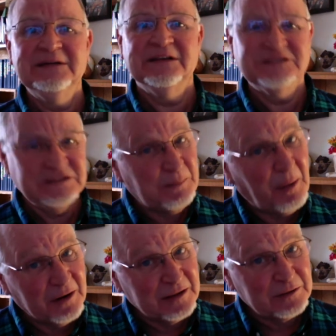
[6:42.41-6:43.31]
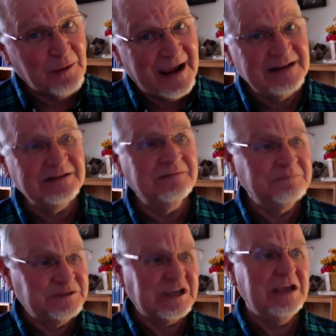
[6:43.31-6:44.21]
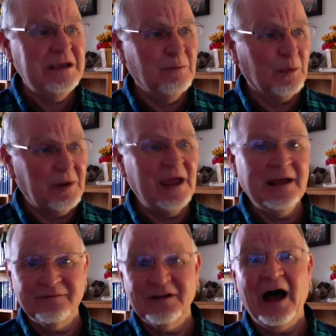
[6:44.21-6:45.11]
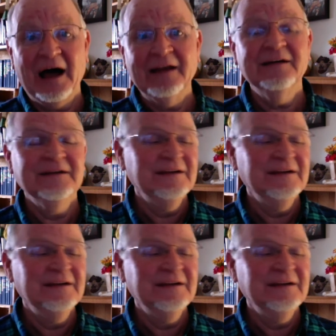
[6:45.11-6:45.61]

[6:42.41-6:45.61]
This is a part of the grand scheme or plan of God.